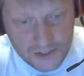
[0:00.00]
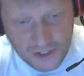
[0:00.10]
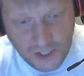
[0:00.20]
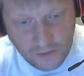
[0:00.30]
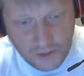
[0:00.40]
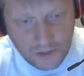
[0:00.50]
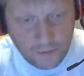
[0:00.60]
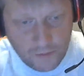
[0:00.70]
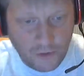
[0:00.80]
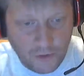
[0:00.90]
I can
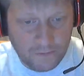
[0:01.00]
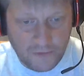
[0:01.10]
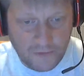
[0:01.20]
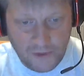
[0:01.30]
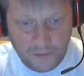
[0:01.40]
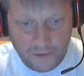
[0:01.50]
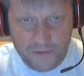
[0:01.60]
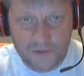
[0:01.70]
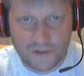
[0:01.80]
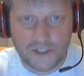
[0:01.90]
share it, no problem,
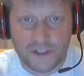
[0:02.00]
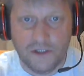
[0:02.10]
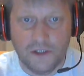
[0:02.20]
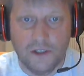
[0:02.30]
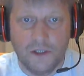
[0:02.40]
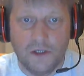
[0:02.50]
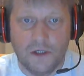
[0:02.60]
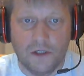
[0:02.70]
if people are interested.